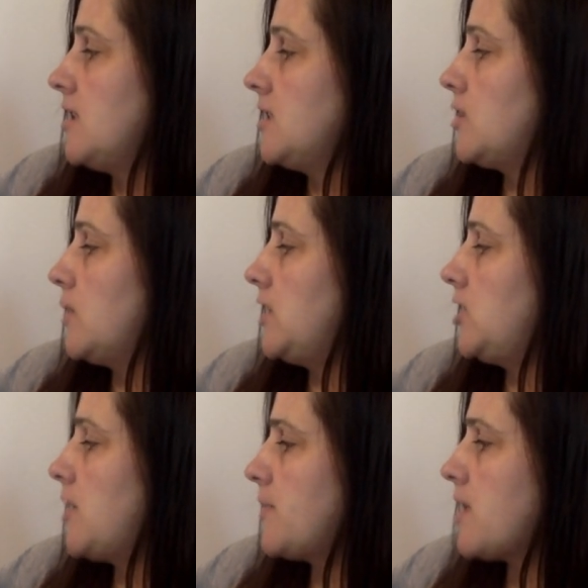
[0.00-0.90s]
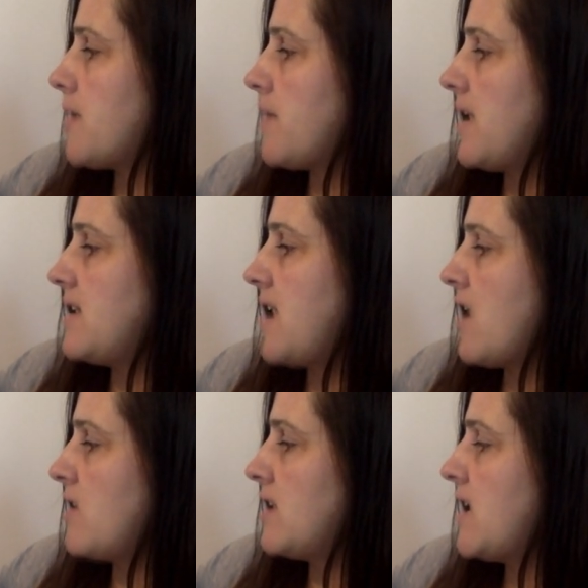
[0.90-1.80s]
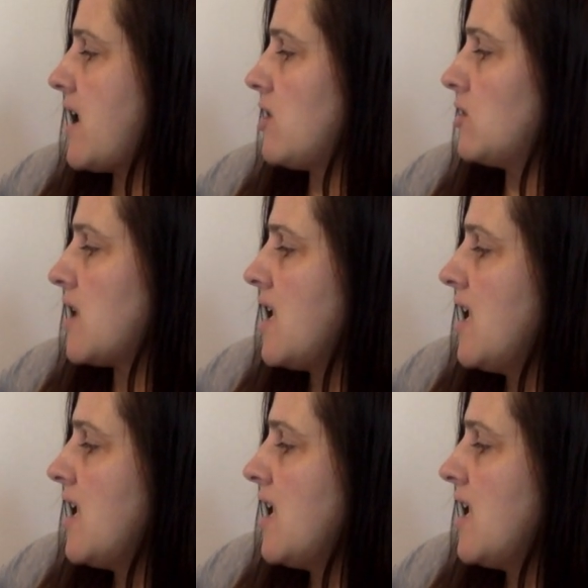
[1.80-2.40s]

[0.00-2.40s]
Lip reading: so he jumped up and down and yelled,